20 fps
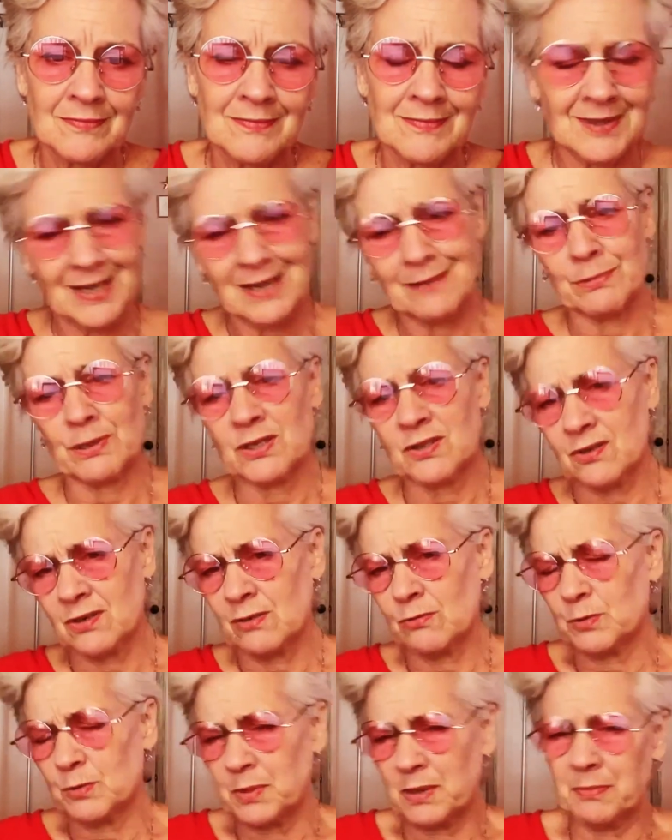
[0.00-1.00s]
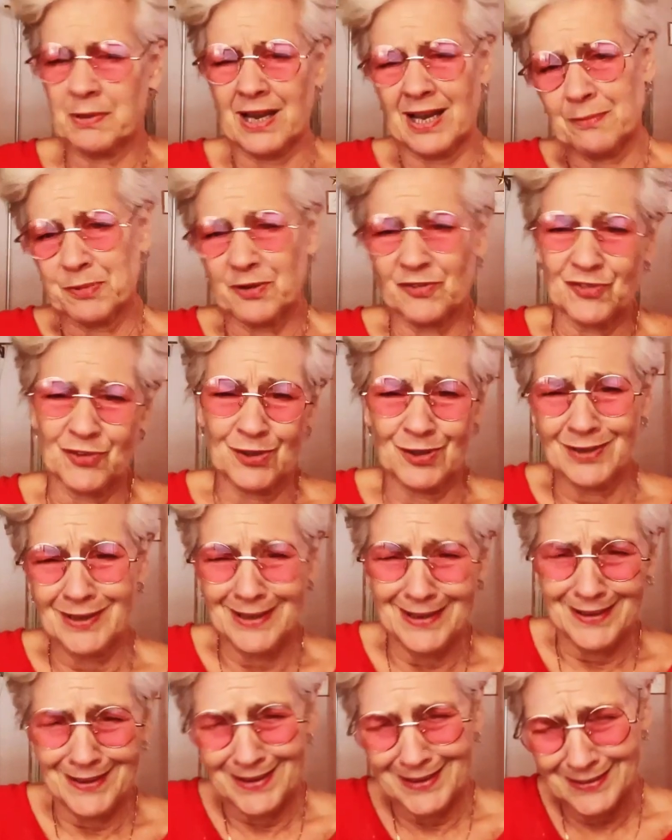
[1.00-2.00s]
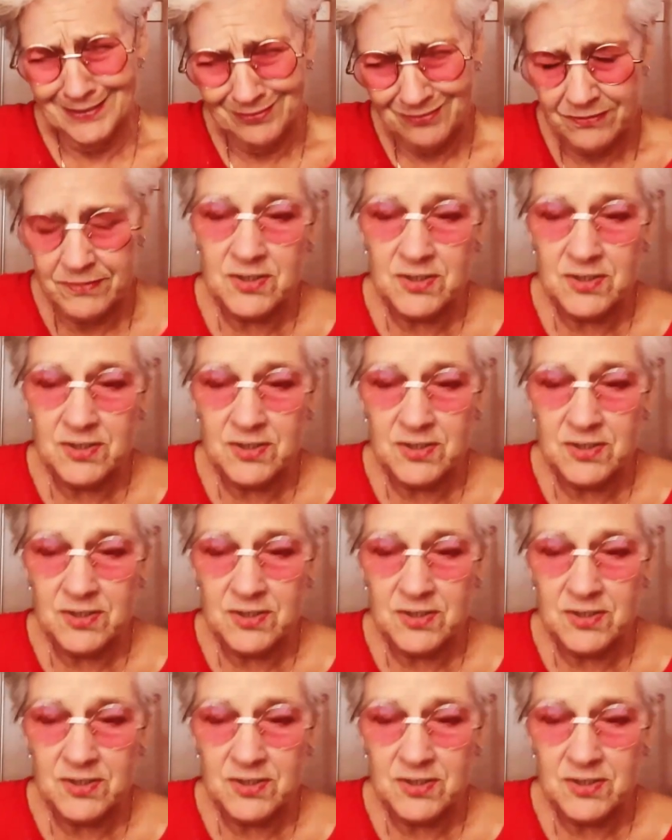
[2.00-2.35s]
"Dumbledore will be back before long,"